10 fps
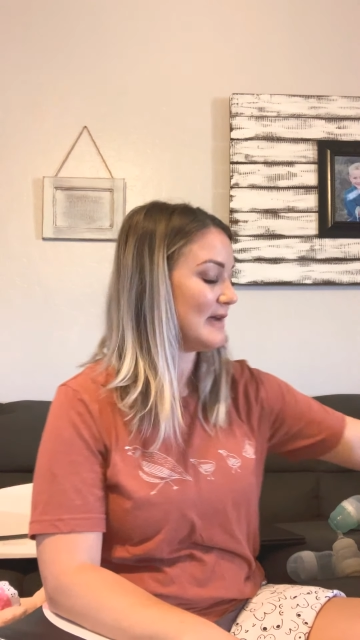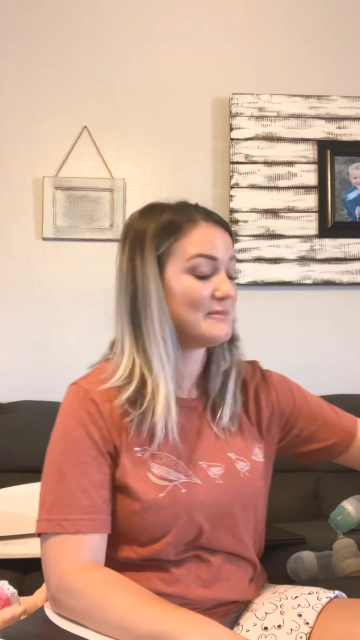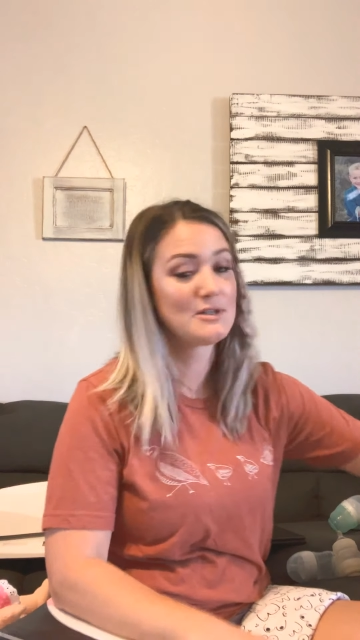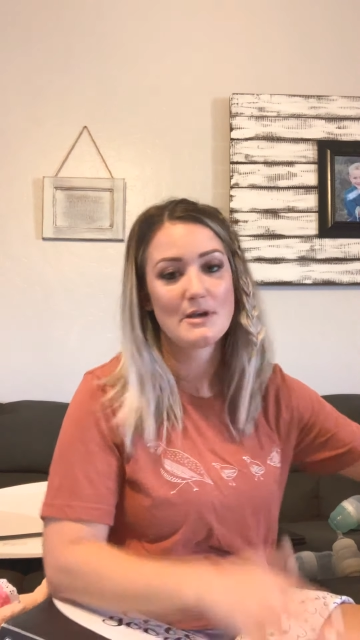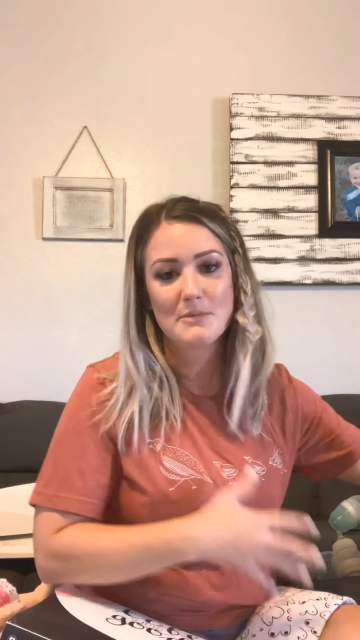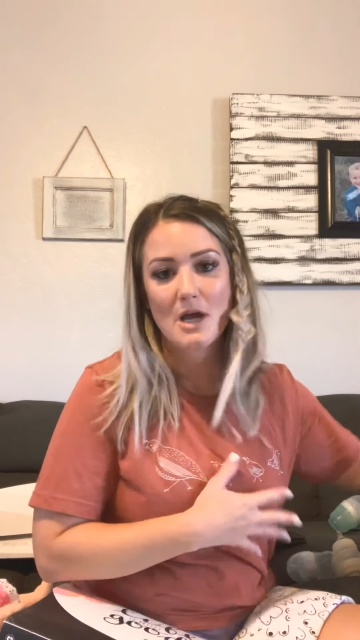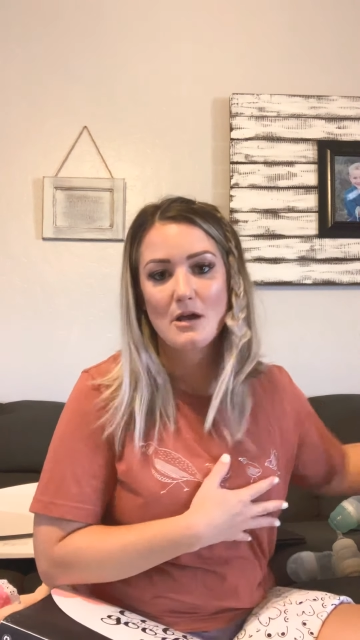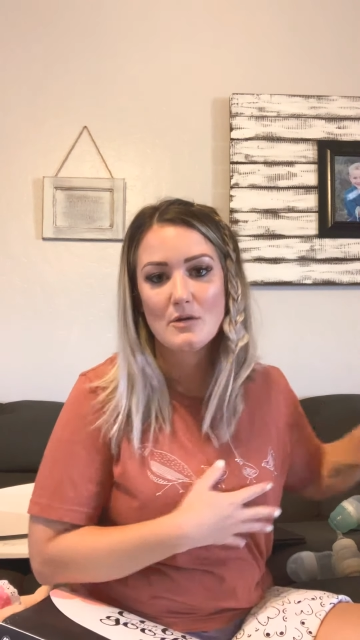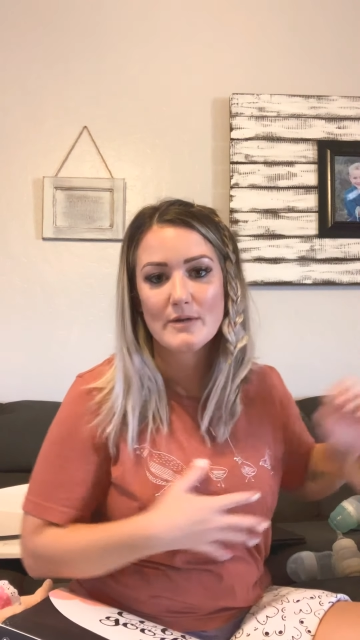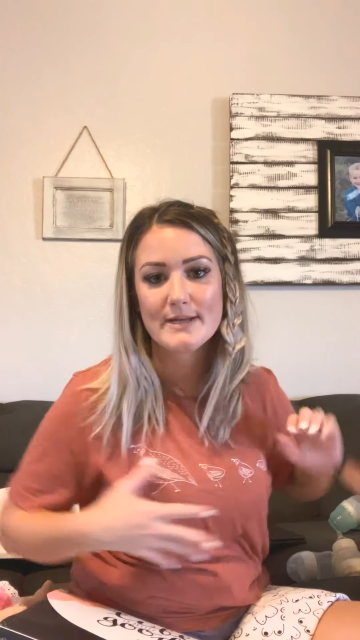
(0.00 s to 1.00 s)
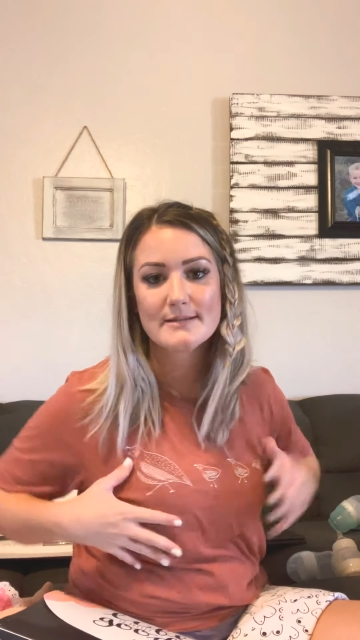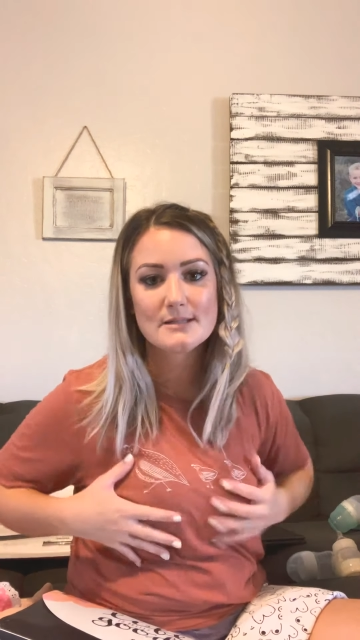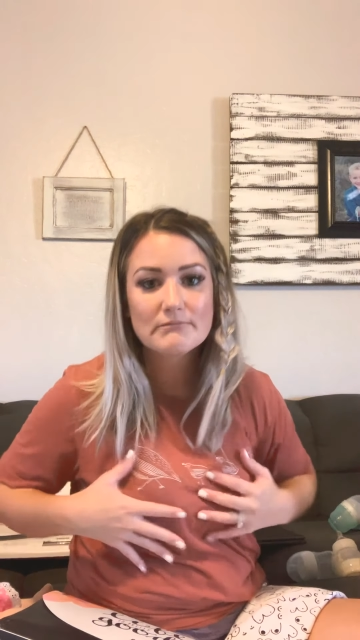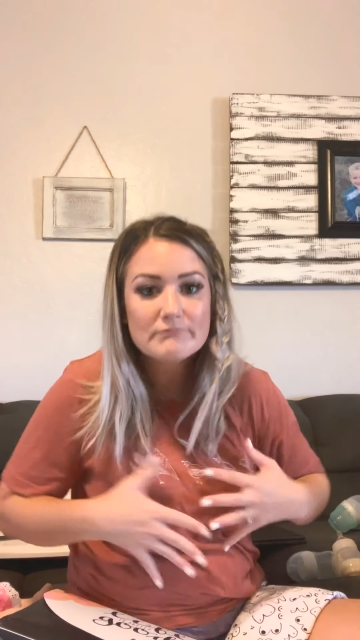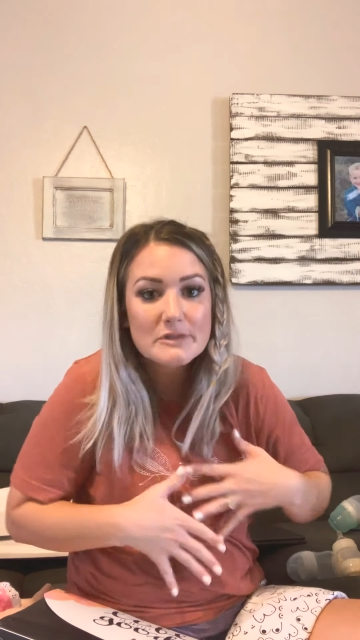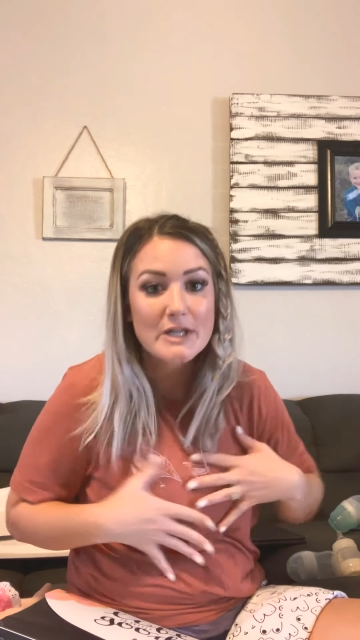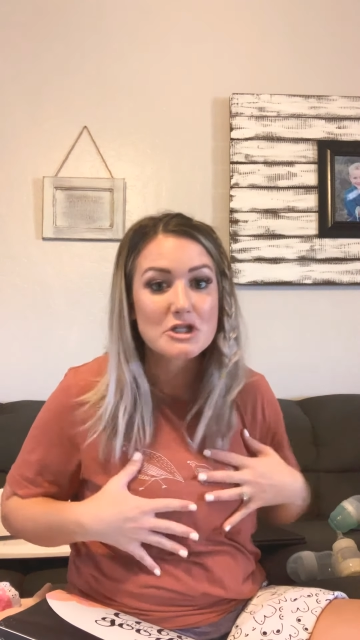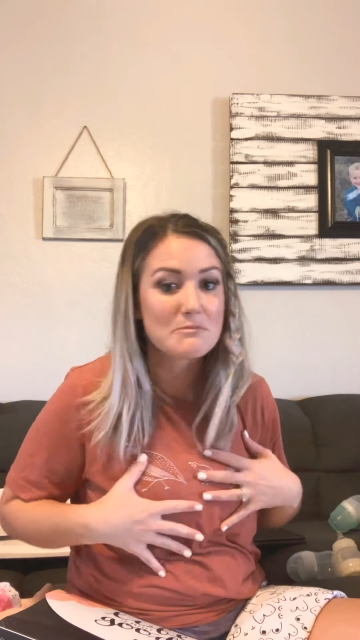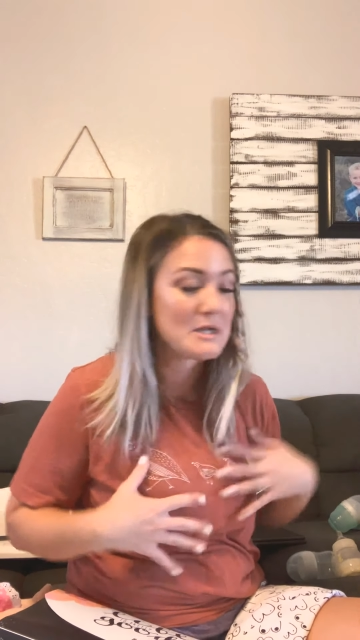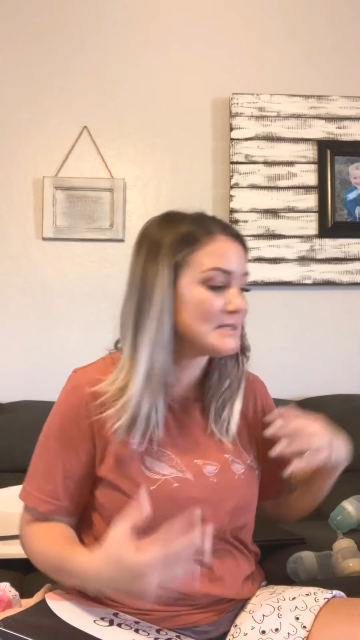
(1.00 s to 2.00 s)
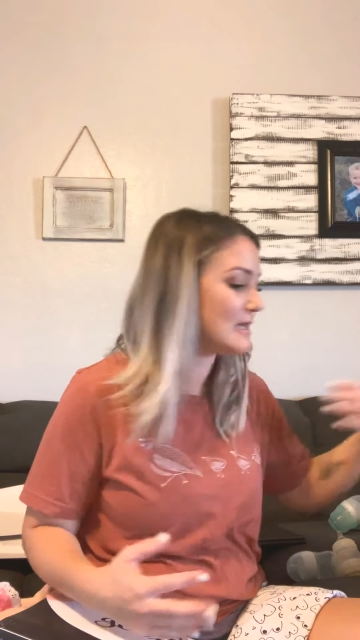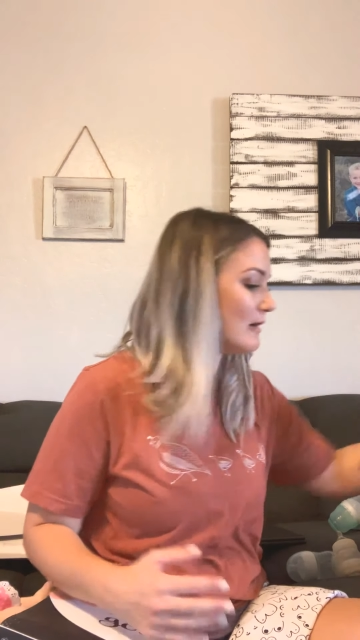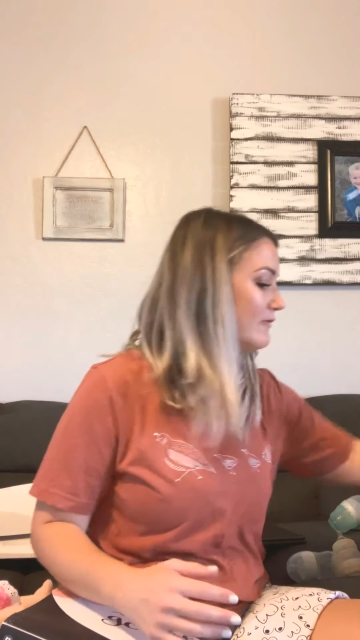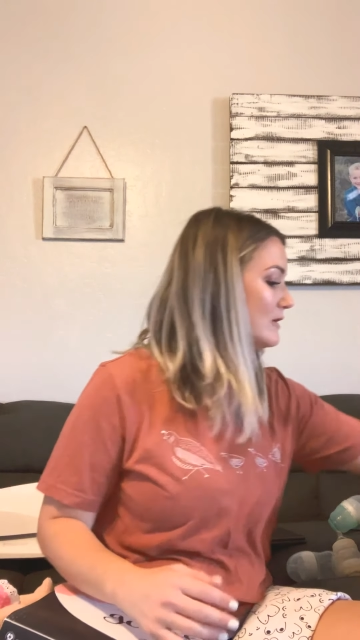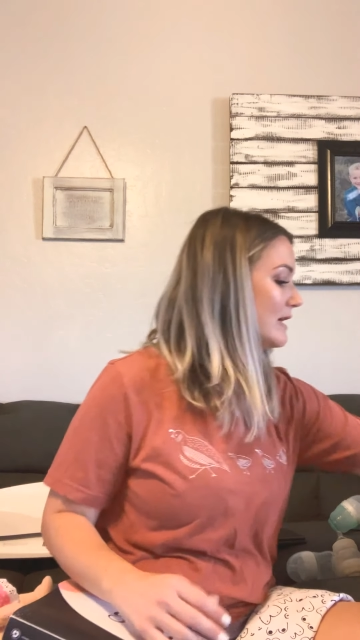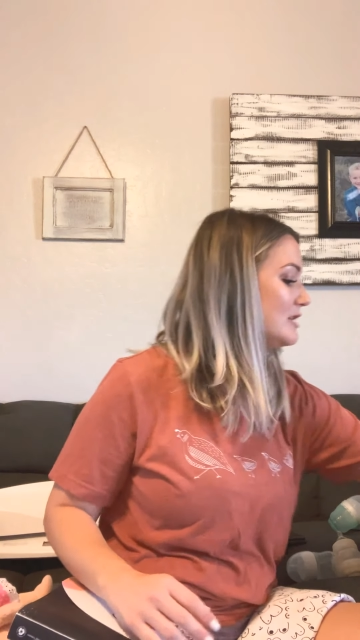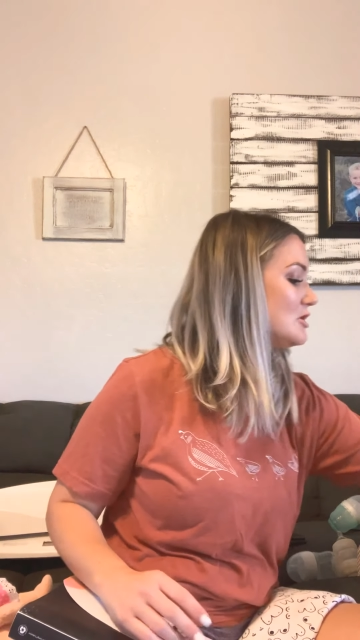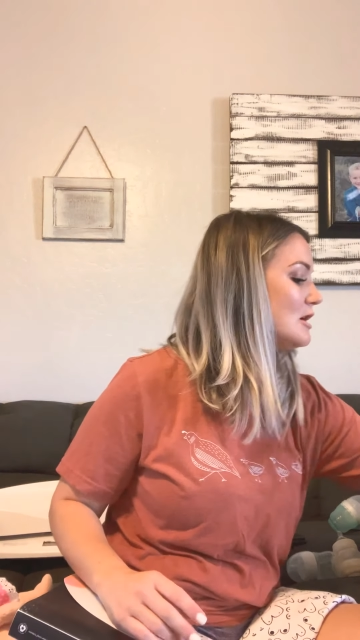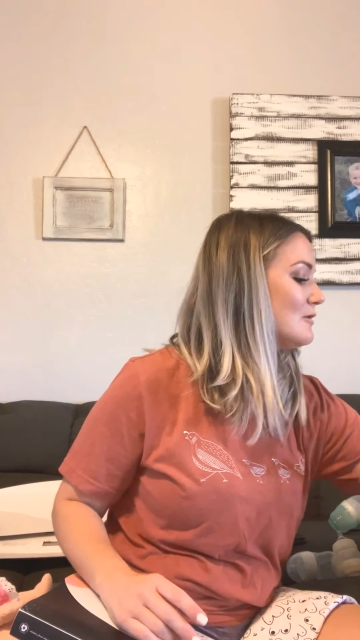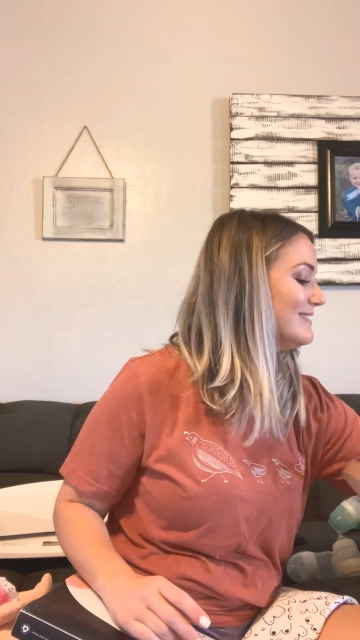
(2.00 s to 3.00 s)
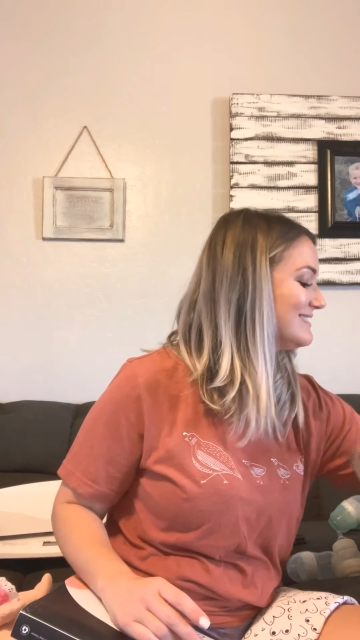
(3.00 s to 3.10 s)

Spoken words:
so I'm not always touching myself when I show